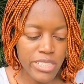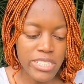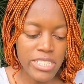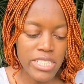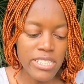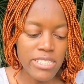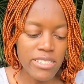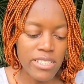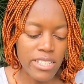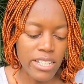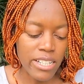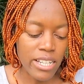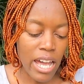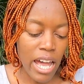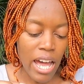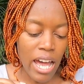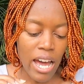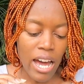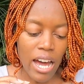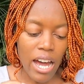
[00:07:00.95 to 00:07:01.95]
seasoning.
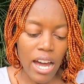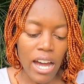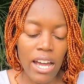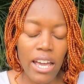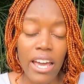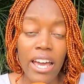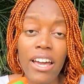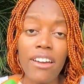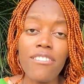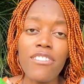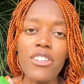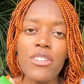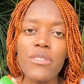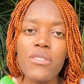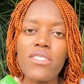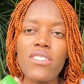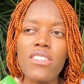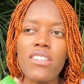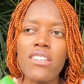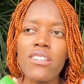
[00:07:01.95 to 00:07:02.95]
I have
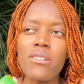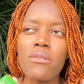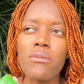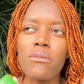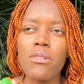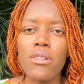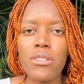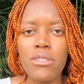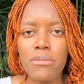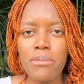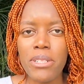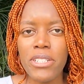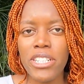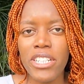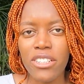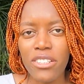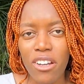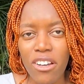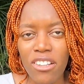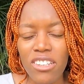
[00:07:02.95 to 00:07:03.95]
used the rosemary
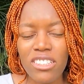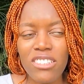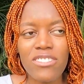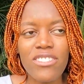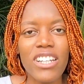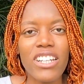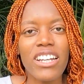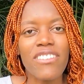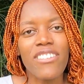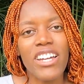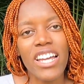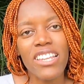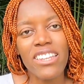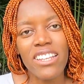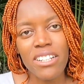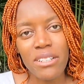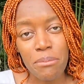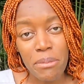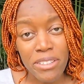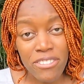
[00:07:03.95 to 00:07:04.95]
and olive, like I've had
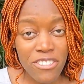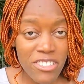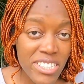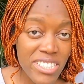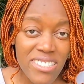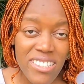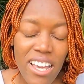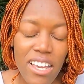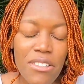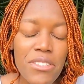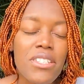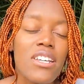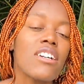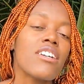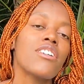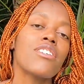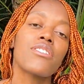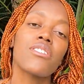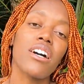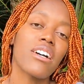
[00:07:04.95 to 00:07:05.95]
that at my friend's house,
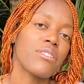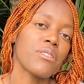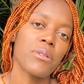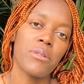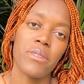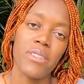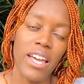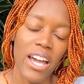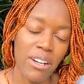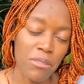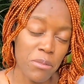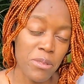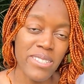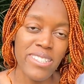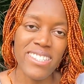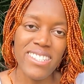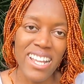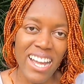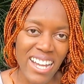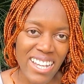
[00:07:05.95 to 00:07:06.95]
so I know that
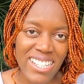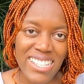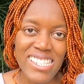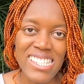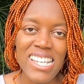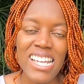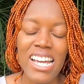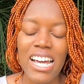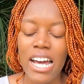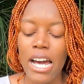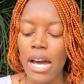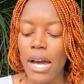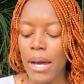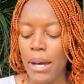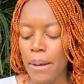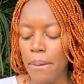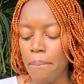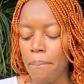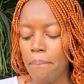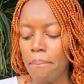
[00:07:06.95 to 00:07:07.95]
was nice,
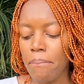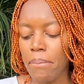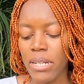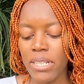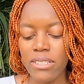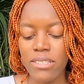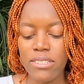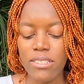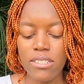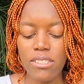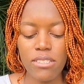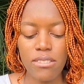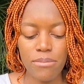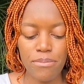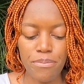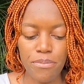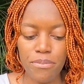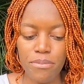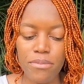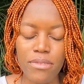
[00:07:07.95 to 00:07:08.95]
but
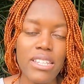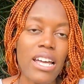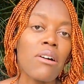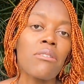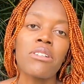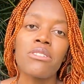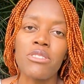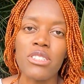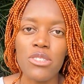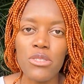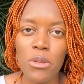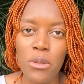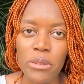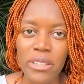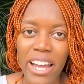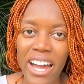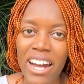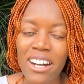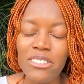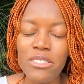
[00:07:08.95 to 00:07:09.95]
that one was
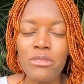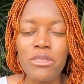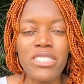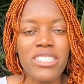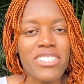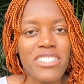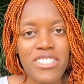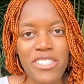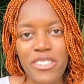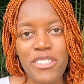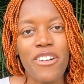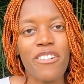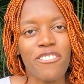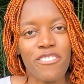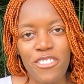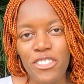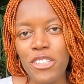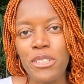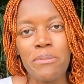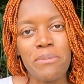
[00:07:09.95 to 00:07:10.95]
sold out, which just
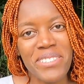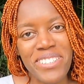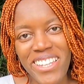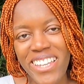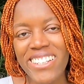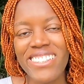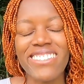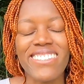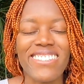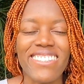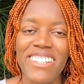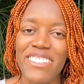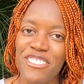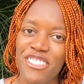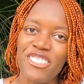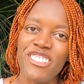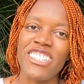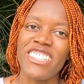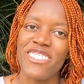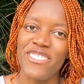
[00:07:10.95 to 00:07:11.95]
confirmed that it's
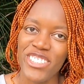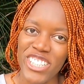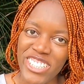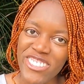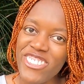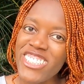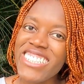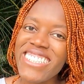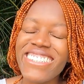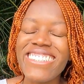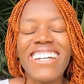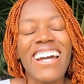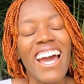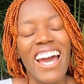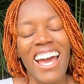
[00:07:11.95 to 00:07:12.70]
everyone's favorite.